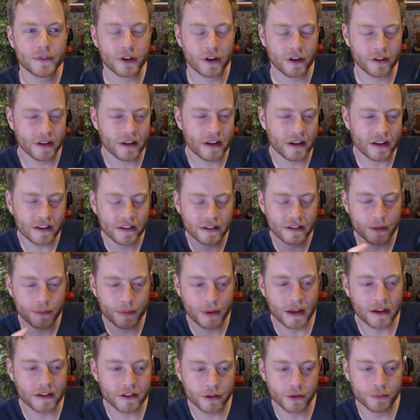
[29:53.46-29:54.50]
Charlie, I can see
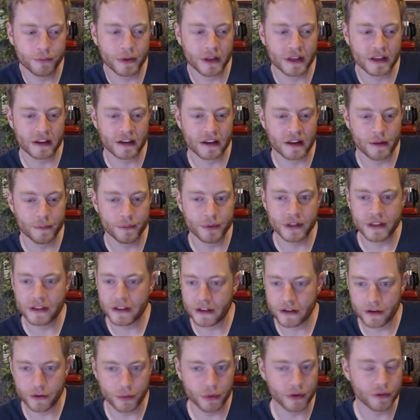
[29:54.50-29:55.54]
Pando being a company
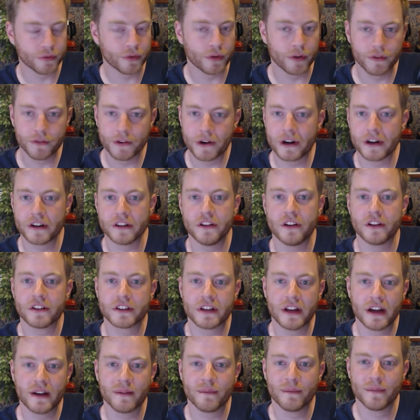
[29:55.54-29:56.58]
that you run for a very long
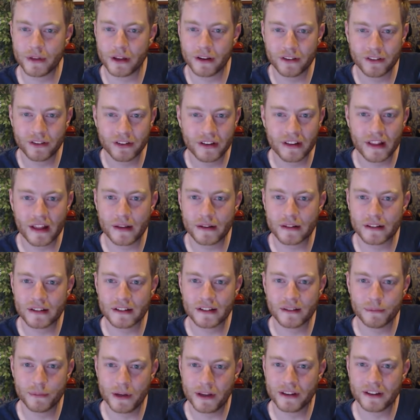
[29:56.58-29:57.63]
time. Do you see that
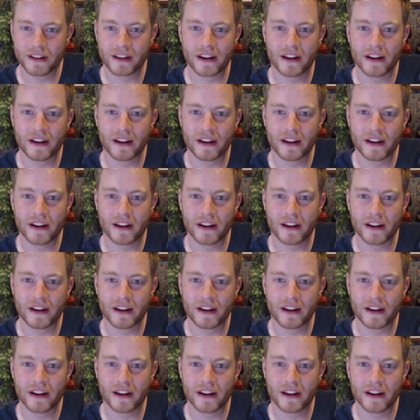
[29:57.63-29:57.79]
being the